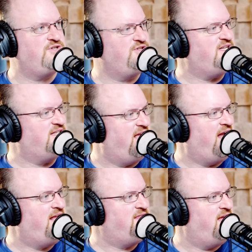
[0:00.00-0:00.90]
certainly
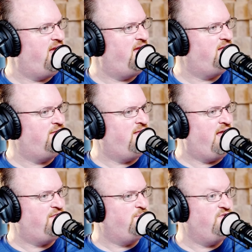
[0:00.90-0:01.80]
glad that
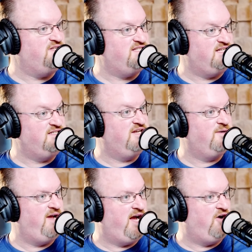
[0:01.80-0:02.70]
the movie did
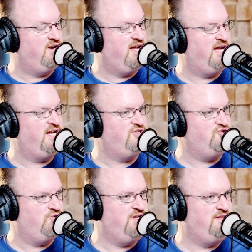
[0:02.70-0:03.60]
come out. I
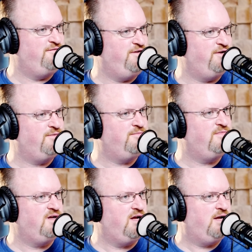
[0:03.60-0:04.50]
enjoyed the
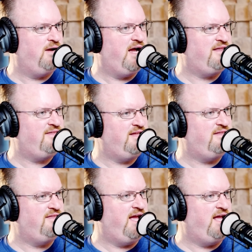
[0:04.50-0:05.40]
film. I
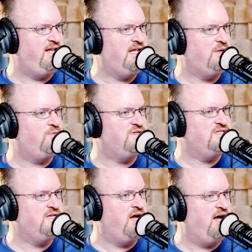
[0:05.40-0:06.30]
think that it
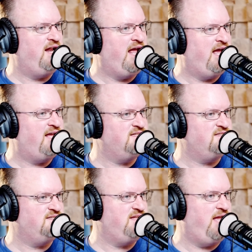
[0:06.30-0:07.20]
was not
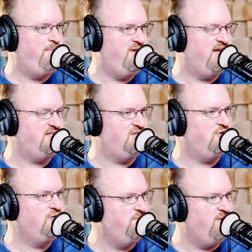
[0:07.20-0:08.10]
as epic as it
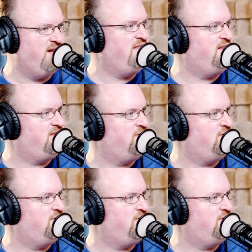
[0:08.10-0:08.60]
could have been. I think